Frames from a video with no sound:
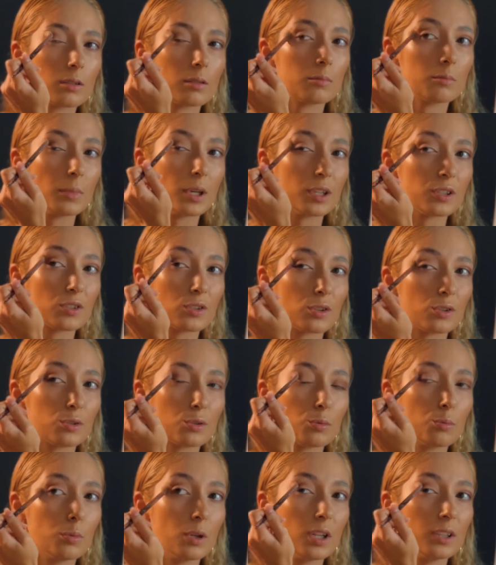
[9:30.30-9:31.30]
Make sure
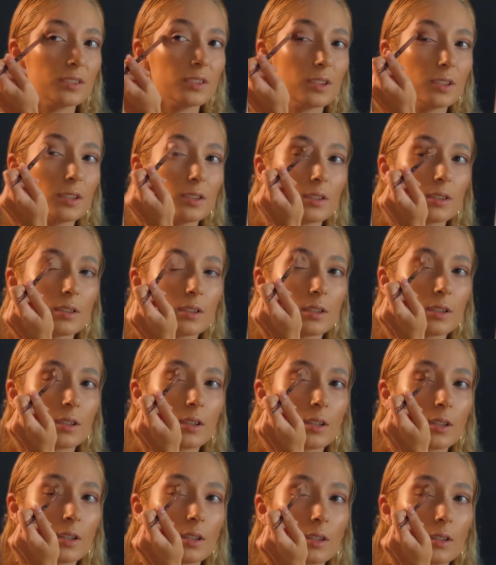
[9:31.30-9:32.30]
to blend it,
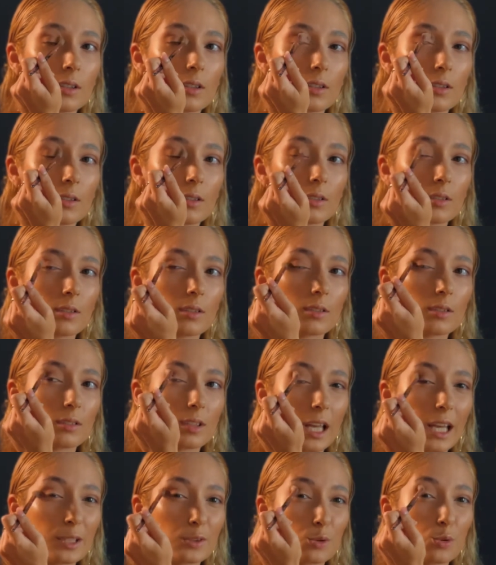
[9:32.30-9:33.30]

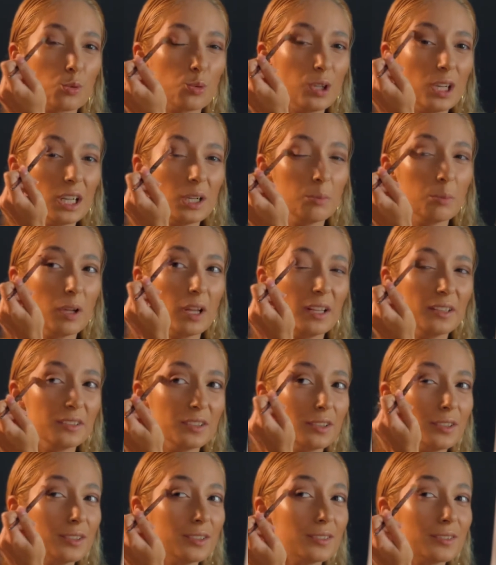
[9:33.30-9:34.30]
like to really blend
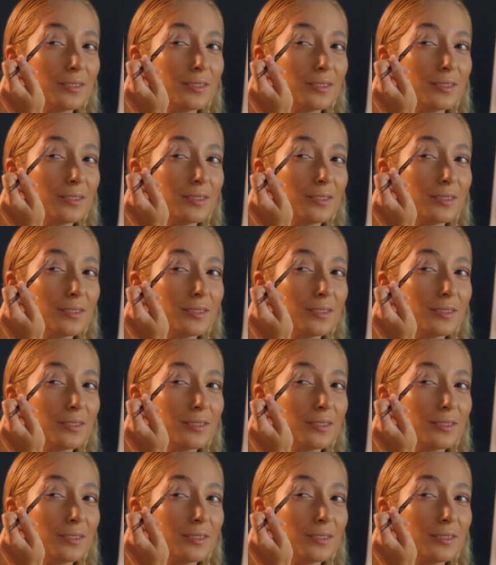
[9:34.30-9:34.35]
it.